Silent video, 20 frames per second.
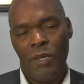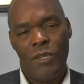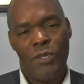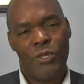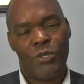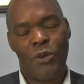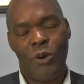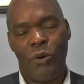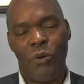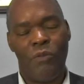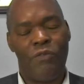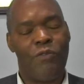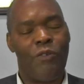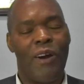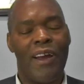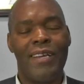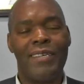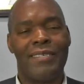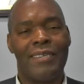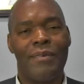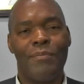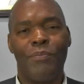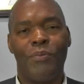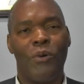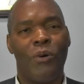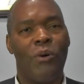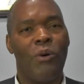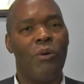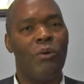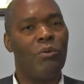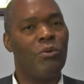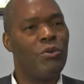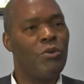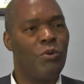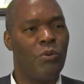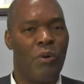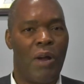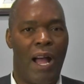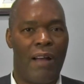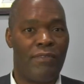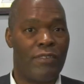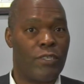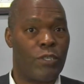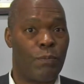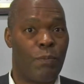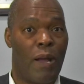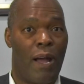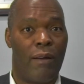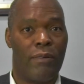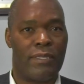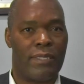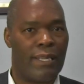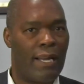So for example, you have a spouse